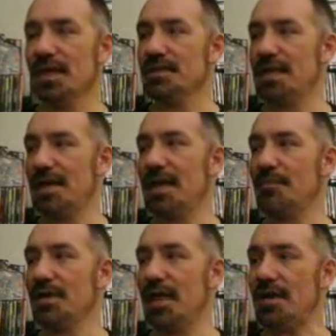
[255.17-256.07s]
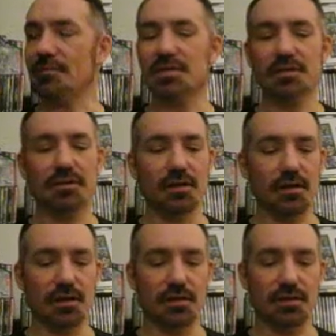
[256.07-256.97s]
Tiny Epic games
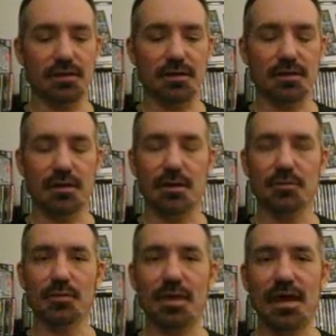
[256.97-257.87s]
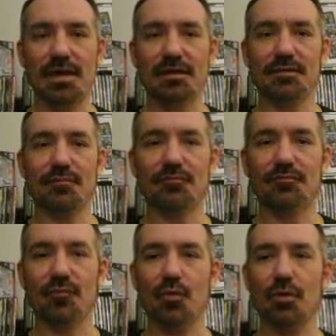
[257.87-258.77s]
that come to mind
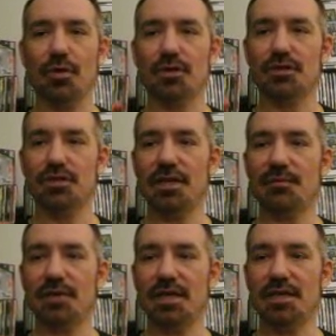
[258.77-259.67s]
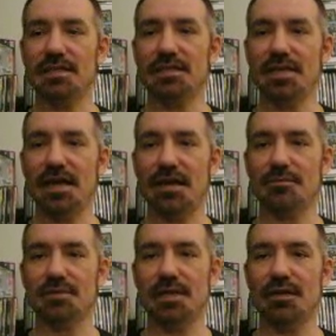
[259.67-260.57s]
for cheap and easy
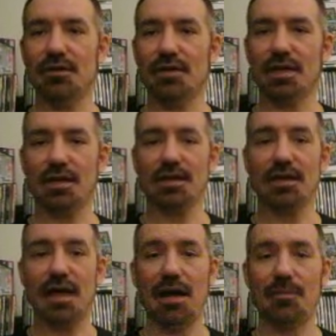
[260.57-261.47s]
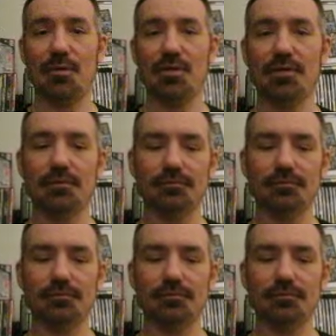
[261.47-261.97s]
games that you're going to get into the hobby with.